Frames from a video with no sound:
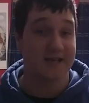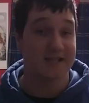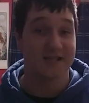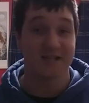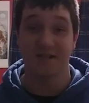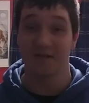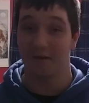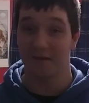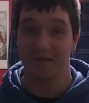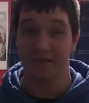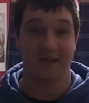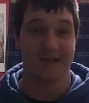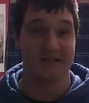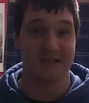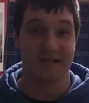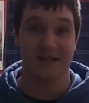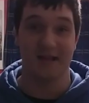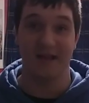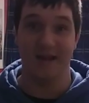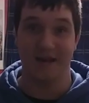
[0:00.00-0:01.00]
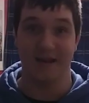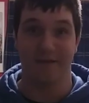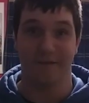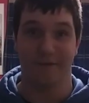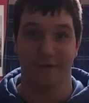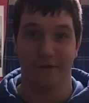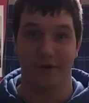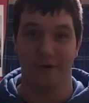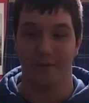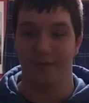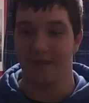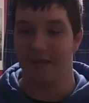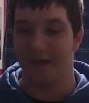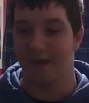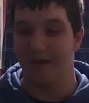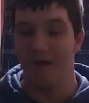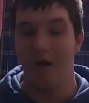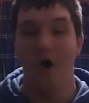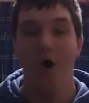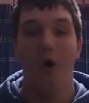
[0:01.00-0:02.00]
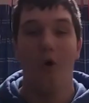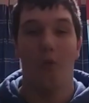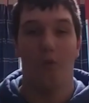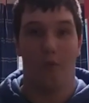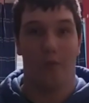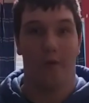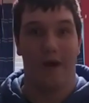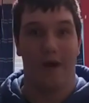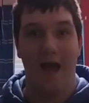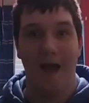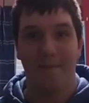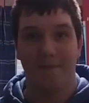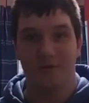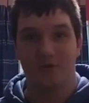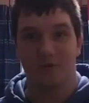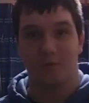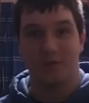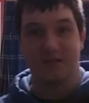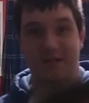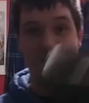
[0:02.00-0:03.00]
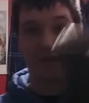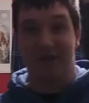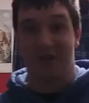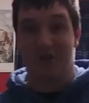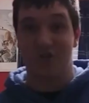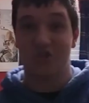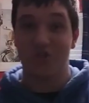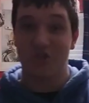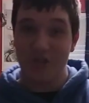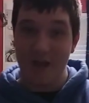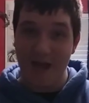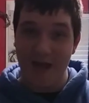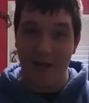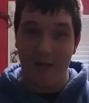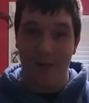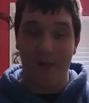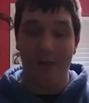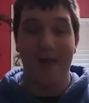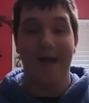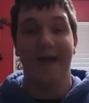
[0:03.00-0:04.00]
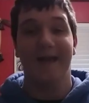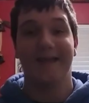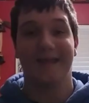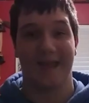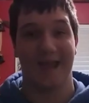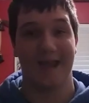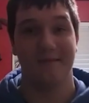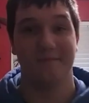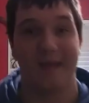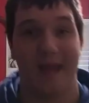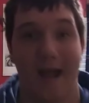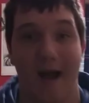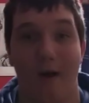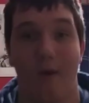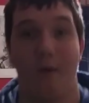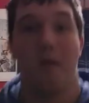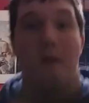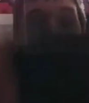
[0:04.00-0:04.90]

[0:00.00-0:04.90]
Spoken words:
still think he's an idiot for doing that. Well, what happened was that the shell came down,